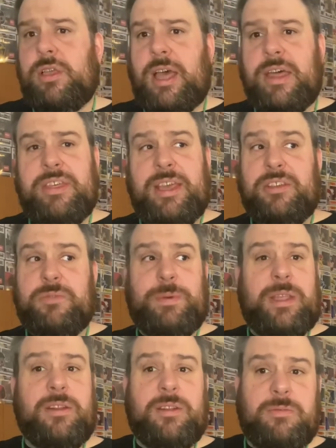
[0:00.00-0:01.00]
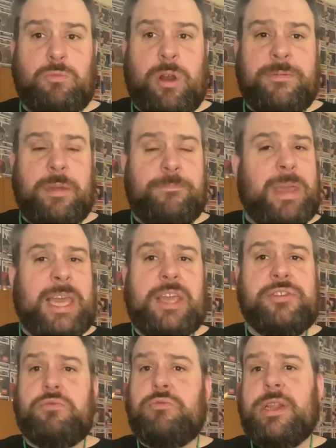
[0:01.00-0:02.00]
I think's been one of the
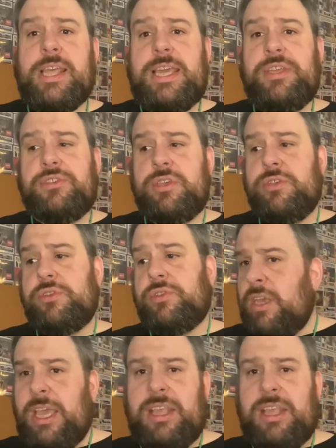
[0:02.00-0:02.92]
biggest releases